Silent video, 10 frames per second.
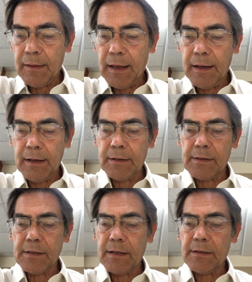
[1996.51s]
they
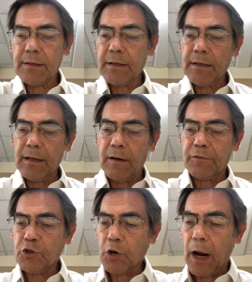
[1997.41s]
consisted
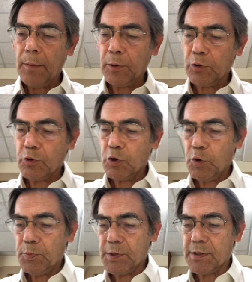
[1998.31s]
of tribal
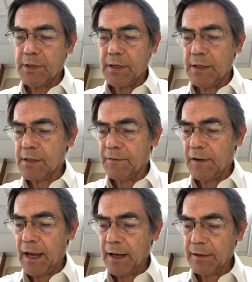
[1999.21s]
groups is a
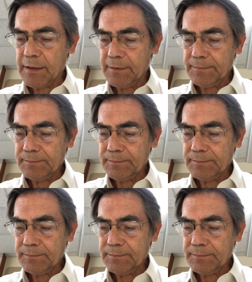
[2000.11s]
fact